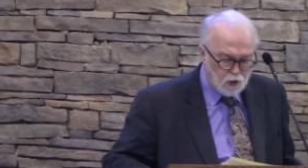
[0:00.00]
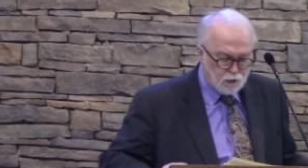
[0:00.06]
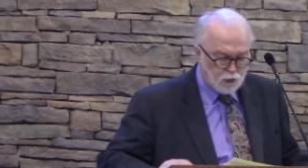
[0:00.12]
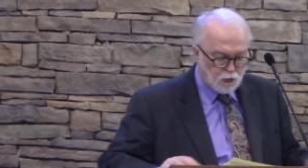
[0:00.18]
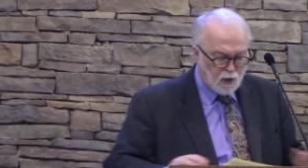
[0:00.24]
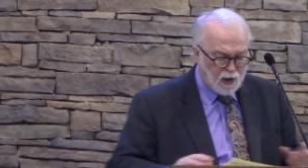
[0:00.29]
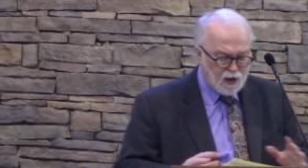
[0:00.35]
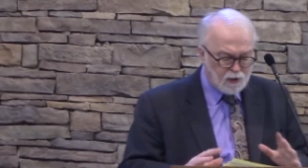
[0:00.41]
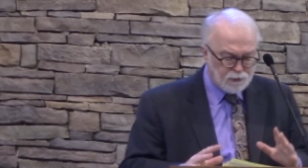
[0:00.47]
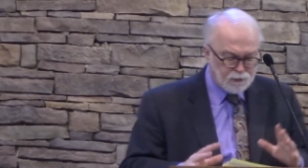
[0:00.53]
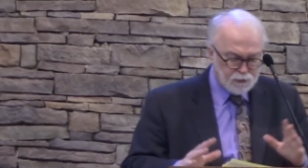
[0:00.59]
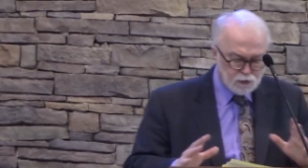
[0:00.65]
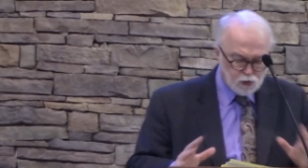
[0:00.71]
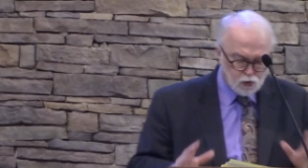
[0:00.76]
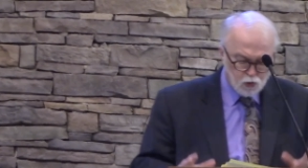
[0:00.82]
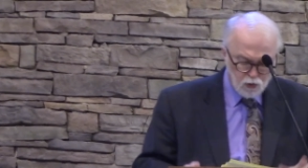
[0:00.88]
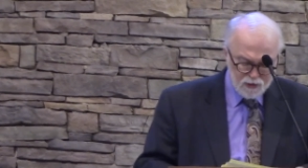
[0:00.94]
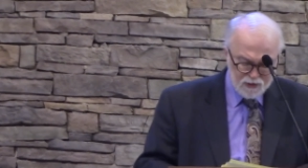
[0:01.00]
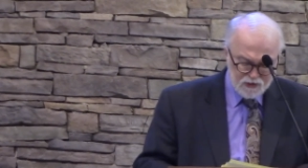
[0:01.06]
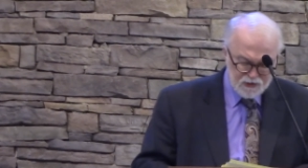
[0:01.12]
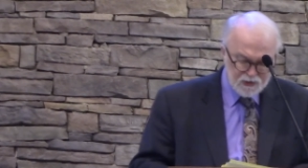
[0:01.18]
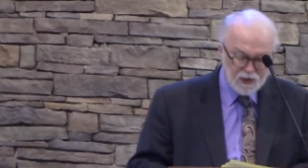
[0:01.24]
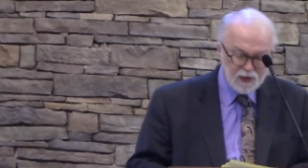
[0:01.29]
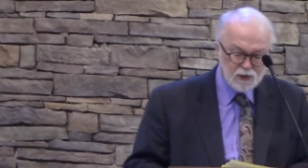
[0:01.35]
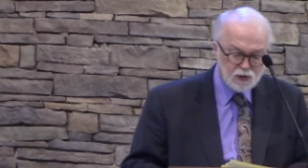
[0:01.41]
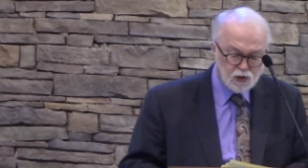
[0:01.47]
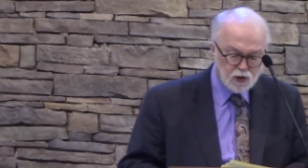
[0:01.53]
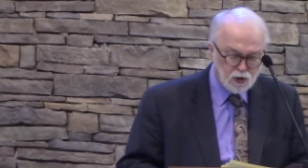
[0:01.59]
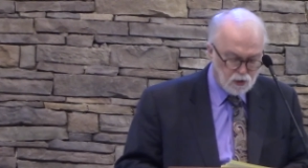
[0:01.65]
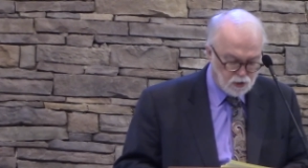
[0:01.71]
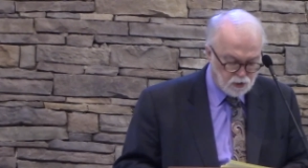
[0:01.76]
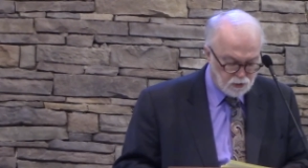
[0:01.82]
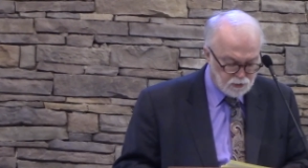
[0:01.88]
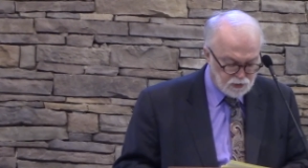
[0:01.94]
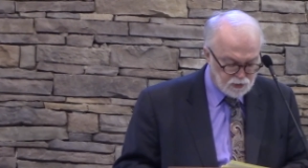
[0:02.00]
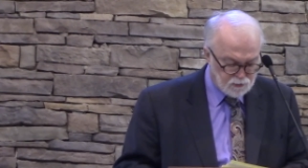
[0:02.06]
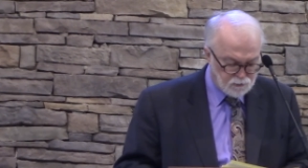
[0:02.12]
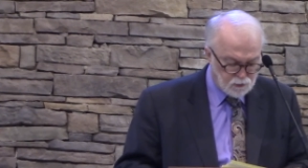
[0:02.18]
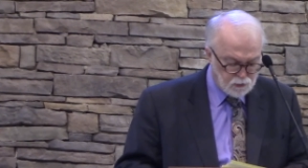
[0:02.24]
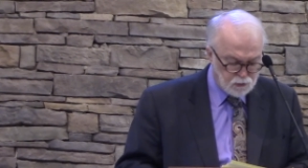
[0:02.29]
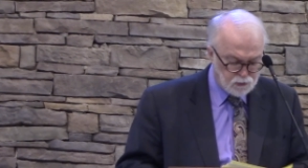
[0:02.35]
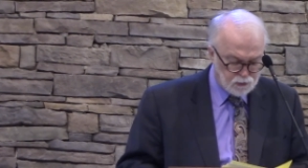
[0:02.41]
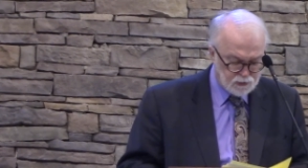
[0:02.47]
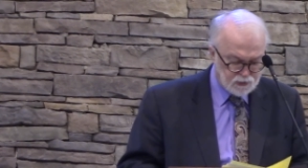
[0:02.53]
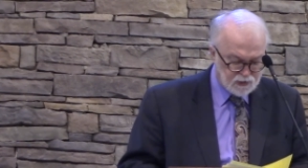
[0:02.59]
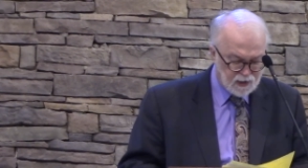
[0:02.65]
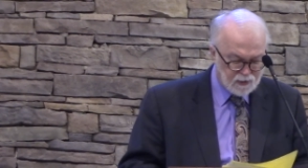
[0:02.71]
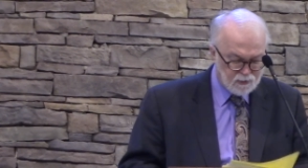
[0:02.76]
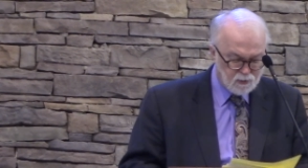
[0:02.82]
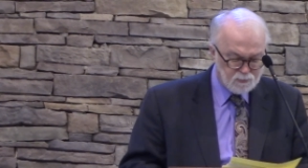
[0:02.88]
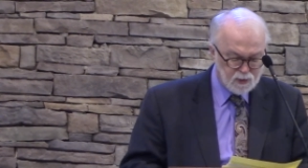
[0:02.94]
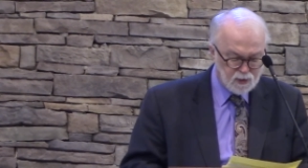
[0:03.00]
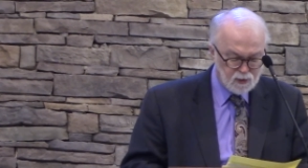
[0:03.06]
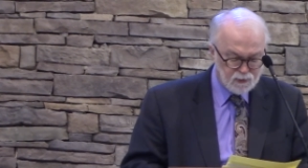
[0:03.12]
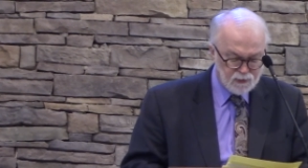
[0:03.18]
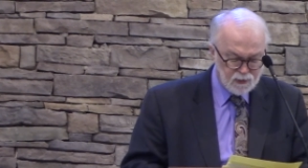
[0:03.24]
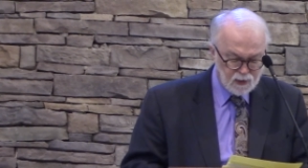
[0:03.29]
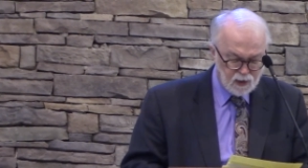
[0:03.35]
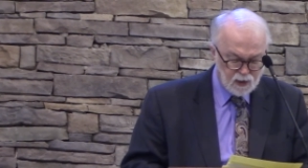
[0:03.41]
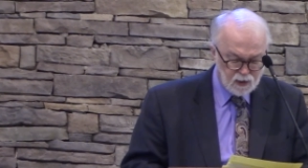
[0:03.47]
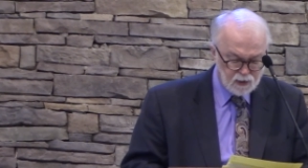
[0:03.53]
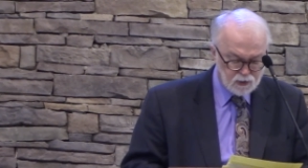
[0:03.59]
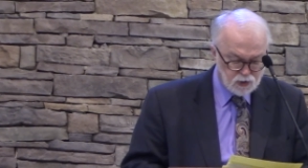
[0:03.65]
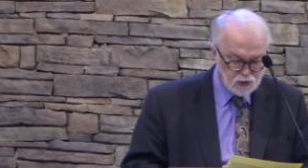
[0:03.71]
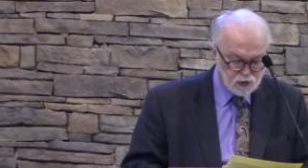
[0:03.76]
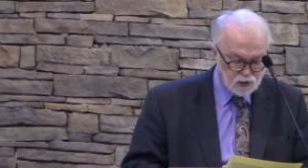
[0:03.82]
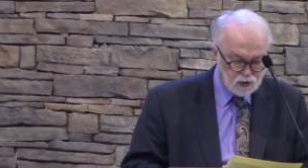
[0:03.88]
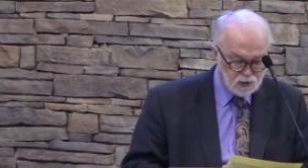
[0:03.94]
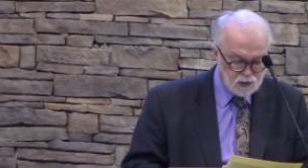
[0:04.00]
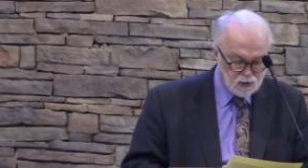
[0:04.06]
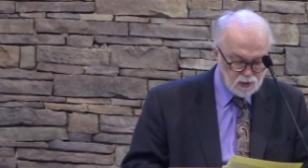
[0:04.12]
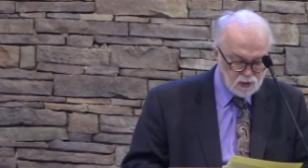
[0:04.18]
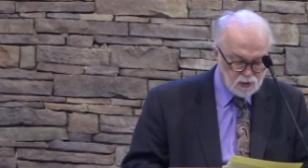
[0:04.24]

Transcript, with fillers: Throughout the twists and turns of Luther's sacramental theology,